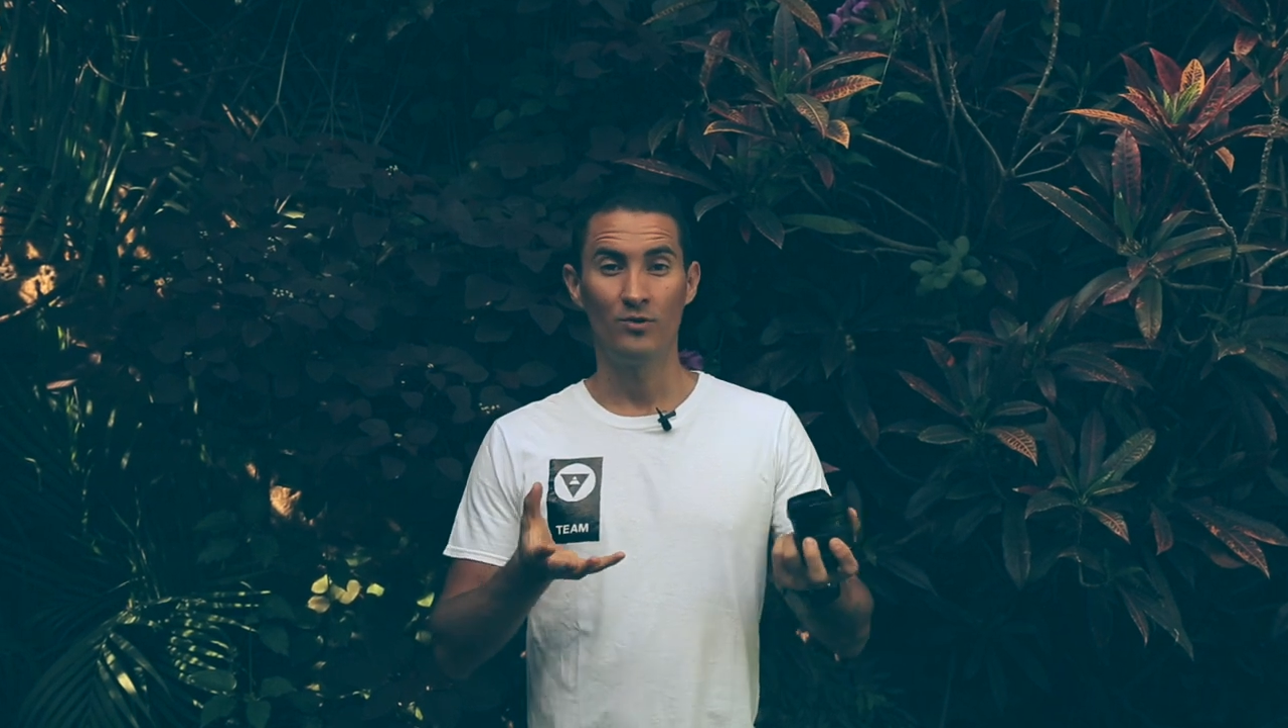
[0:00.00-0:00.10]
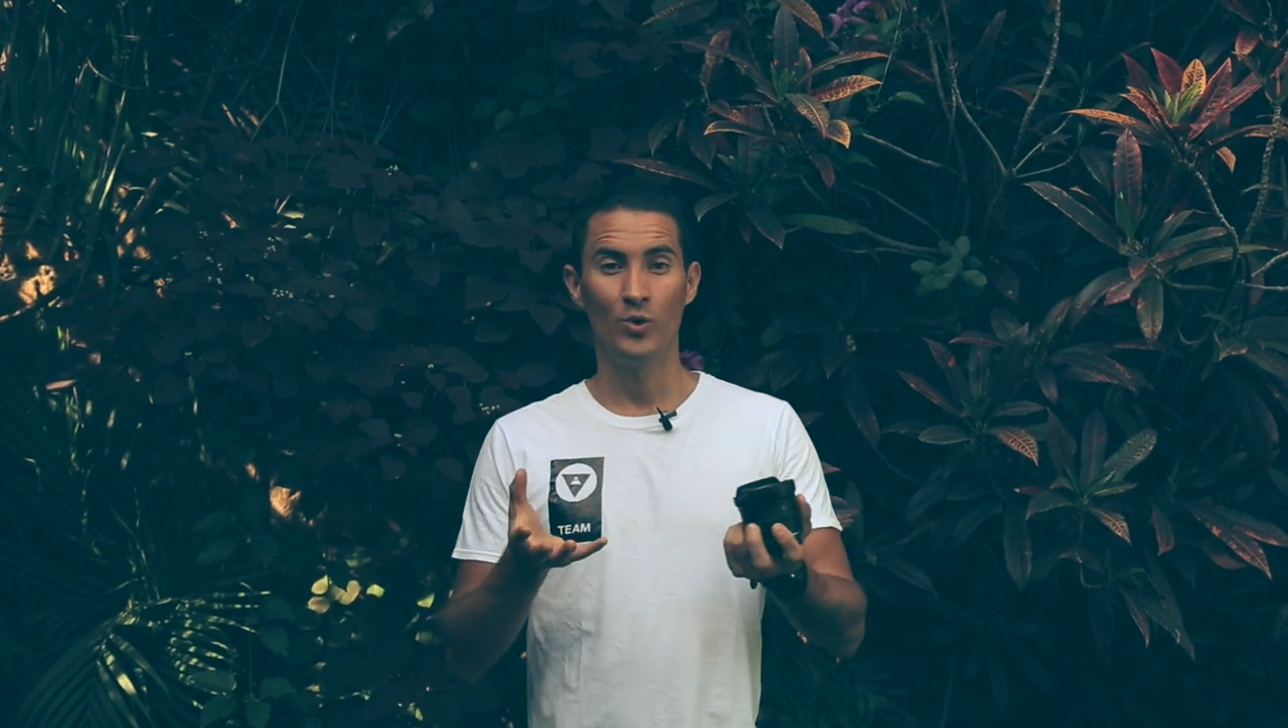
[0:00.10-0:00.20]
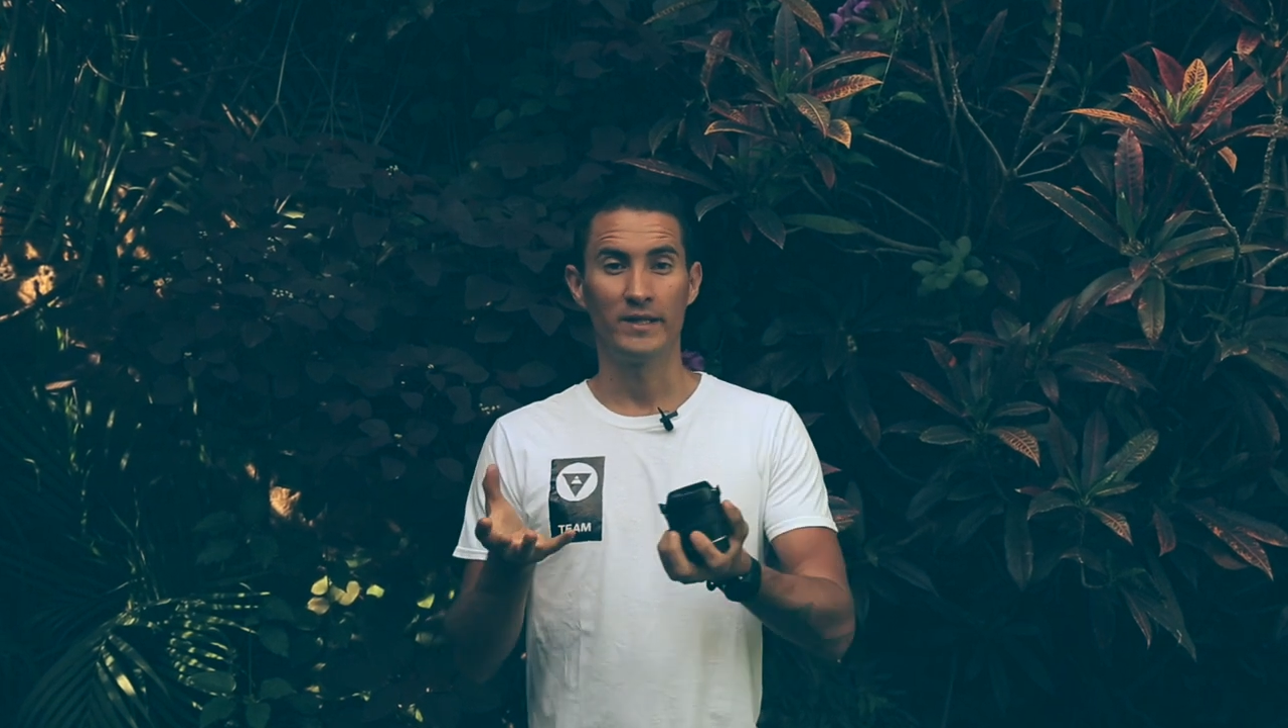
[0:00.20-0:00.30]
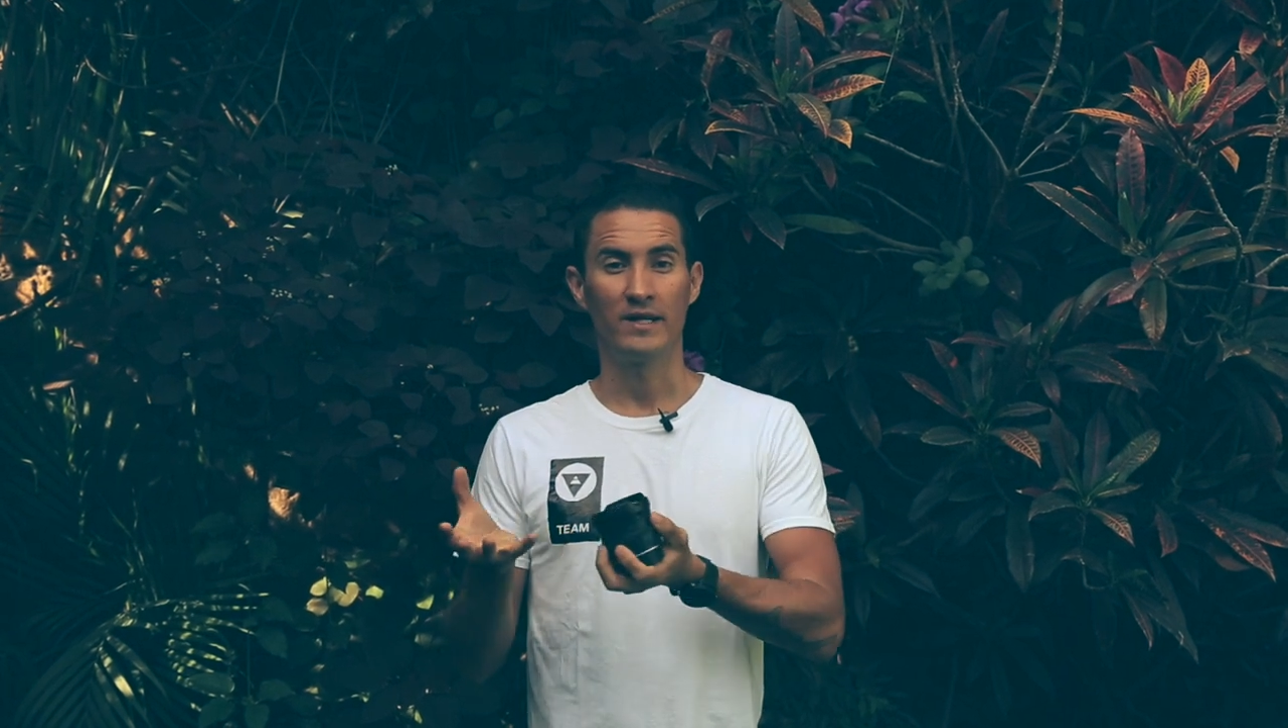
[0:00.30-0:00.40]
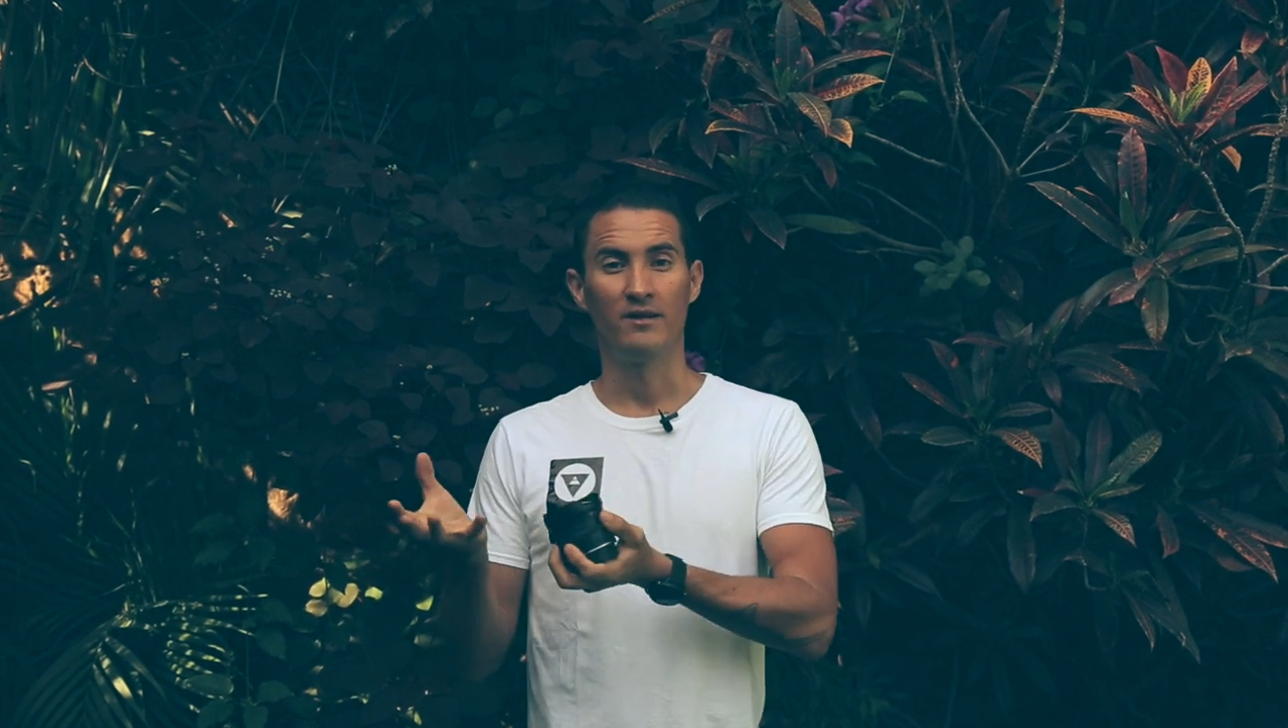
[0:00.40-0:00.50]

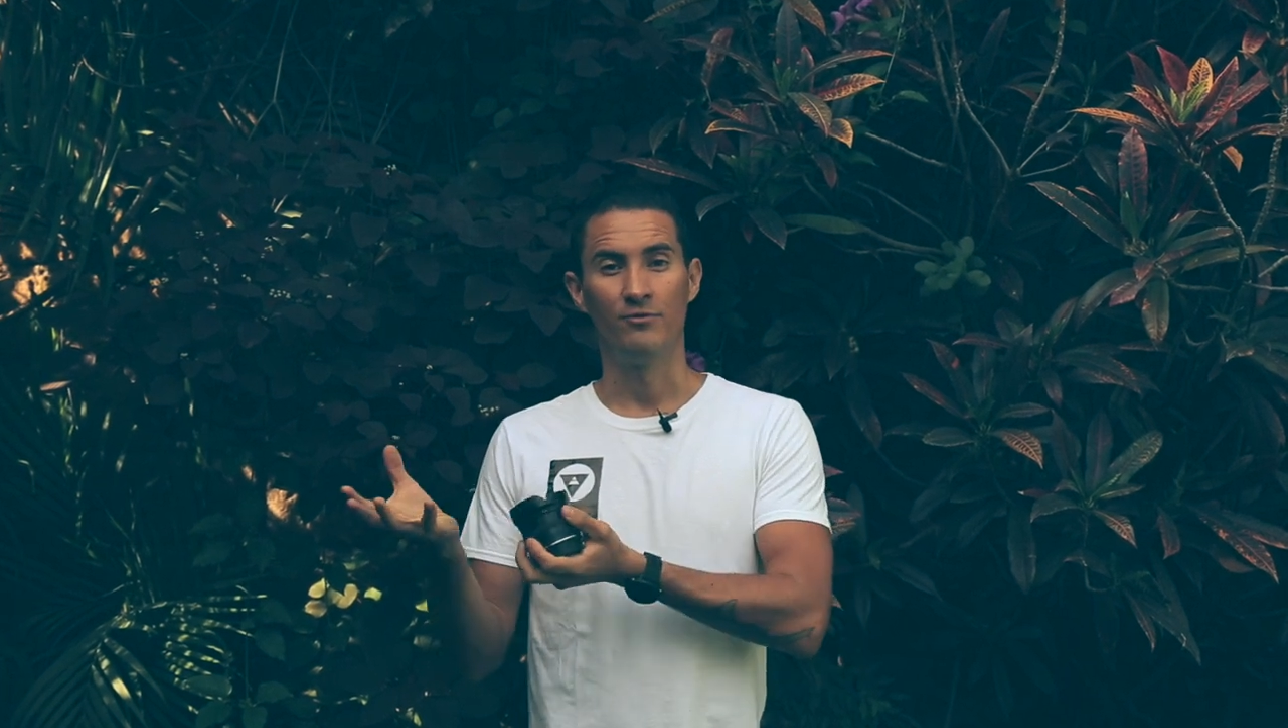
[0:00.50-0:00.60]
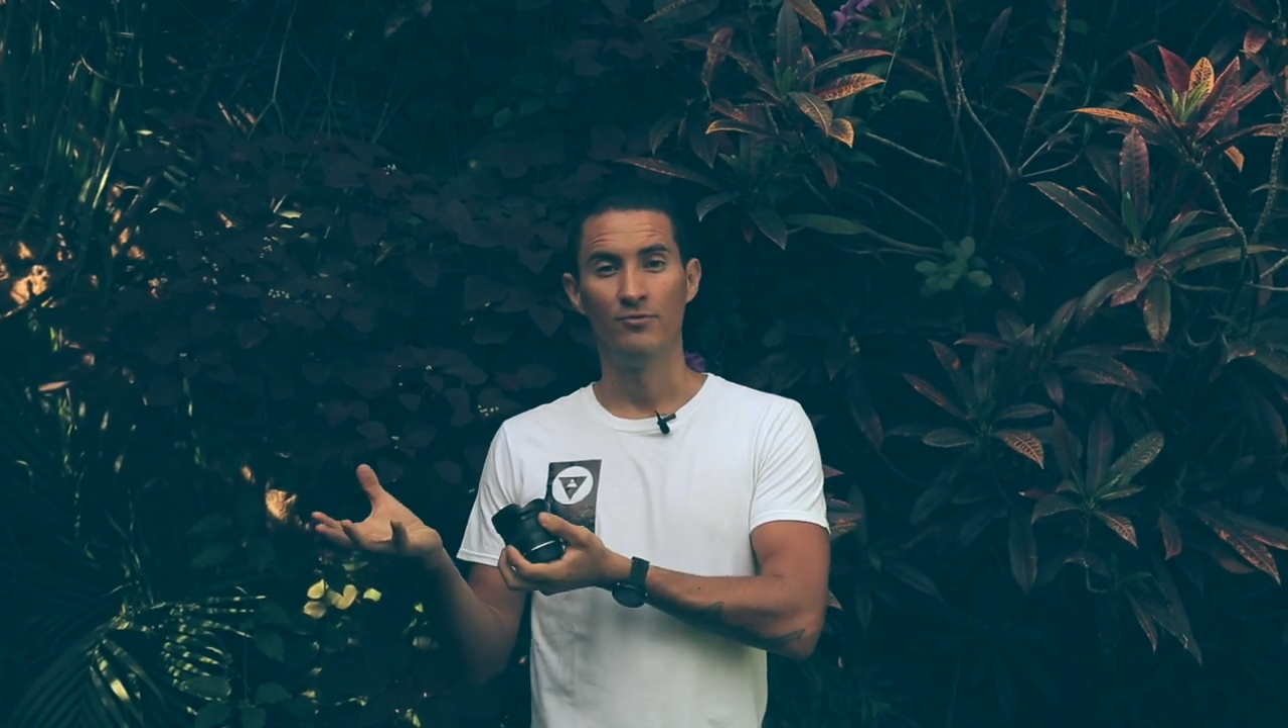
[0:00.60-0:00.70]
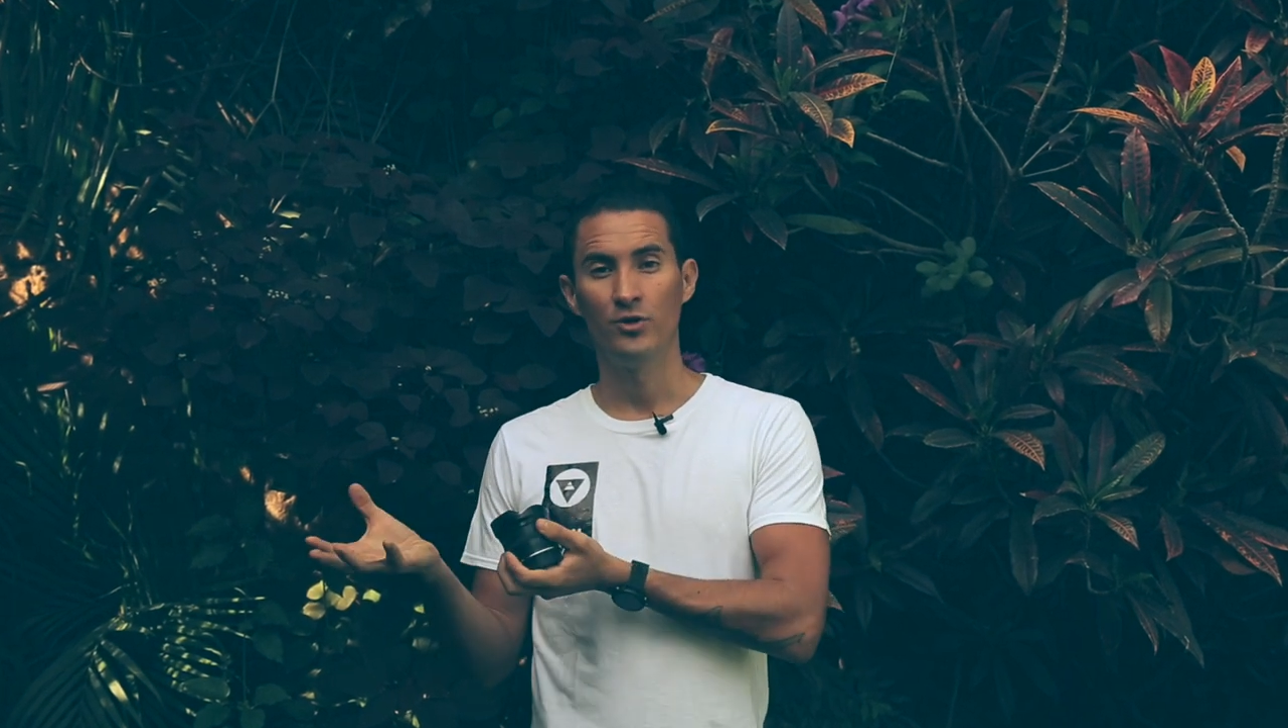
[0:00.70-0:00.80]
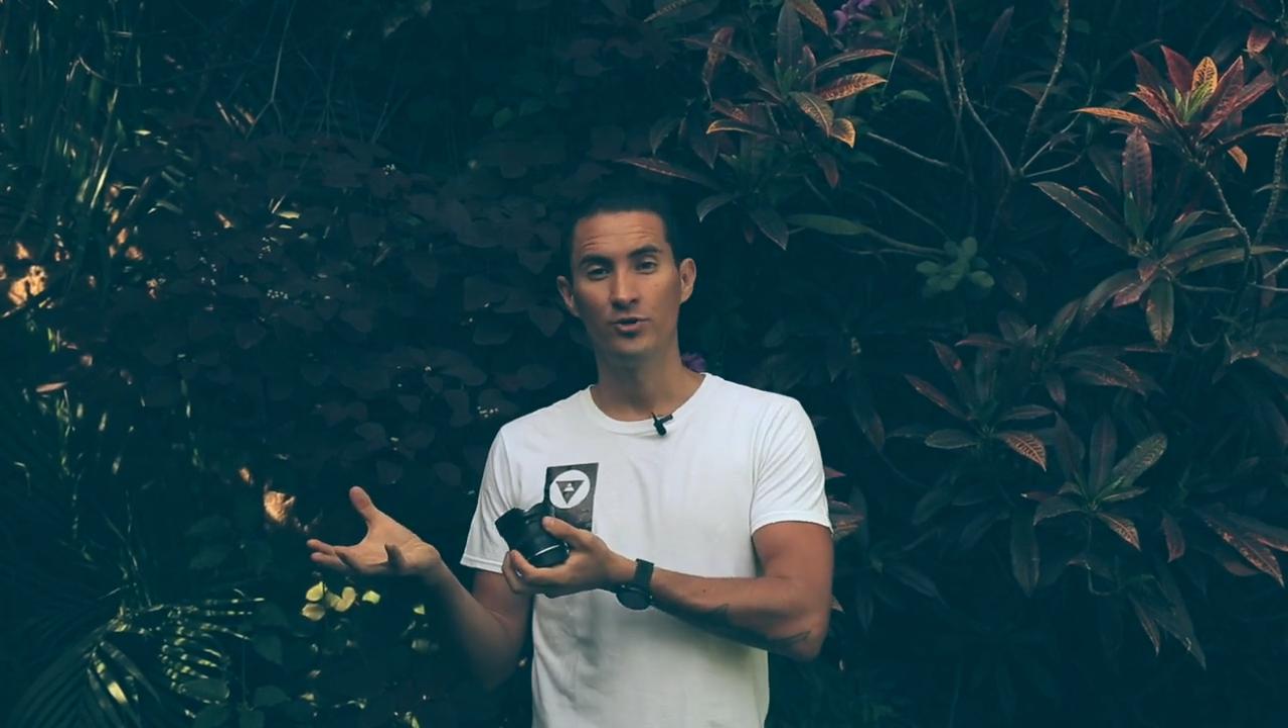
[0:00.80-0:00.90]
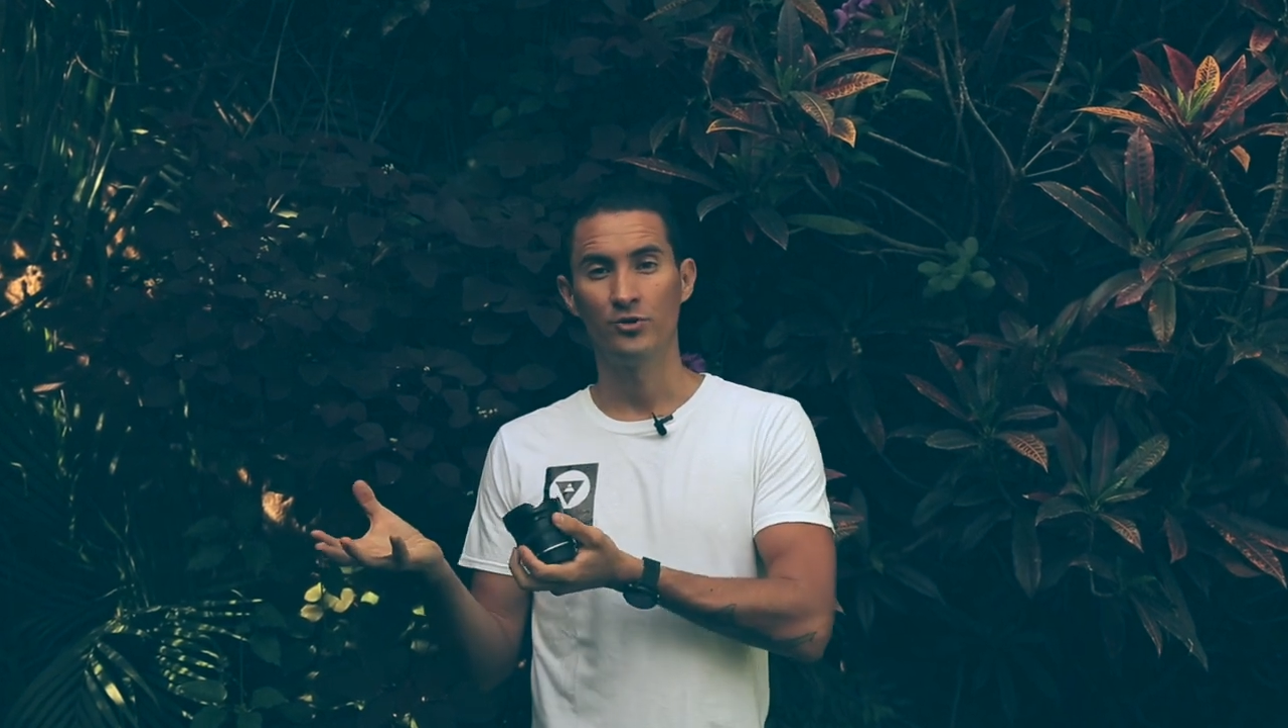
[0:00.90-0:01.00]
what kind of
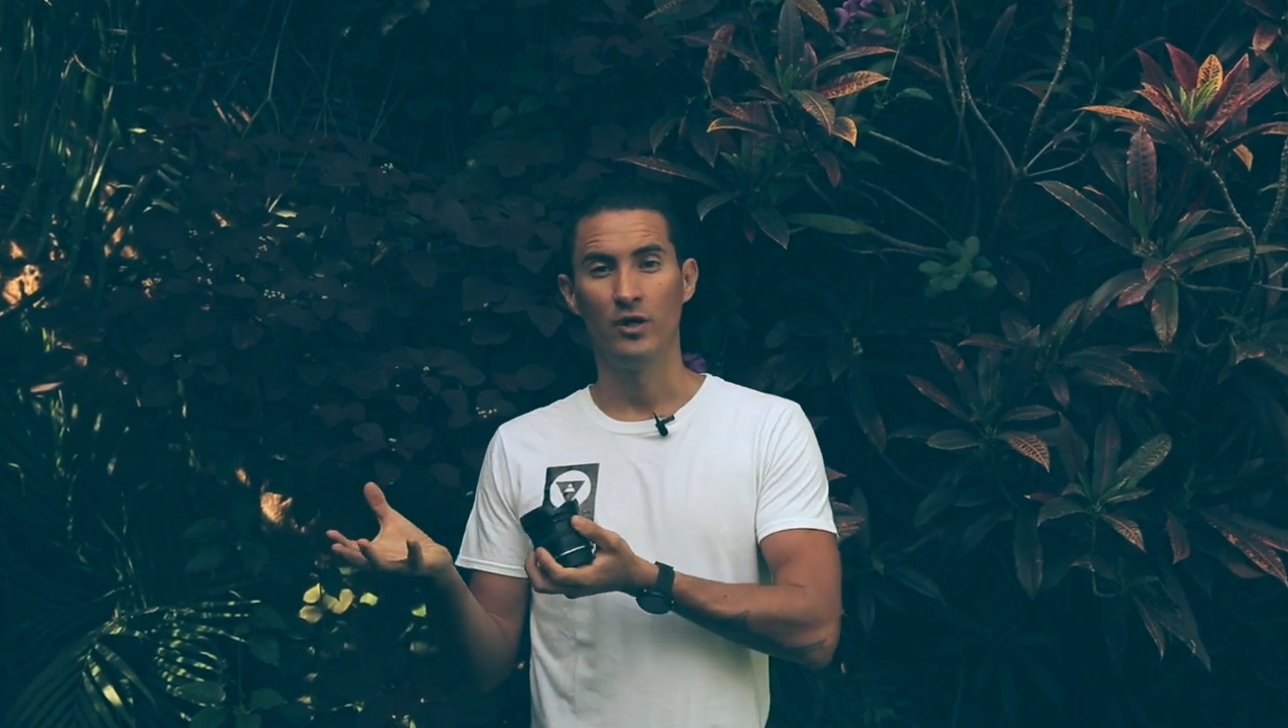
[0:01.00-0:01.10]
photo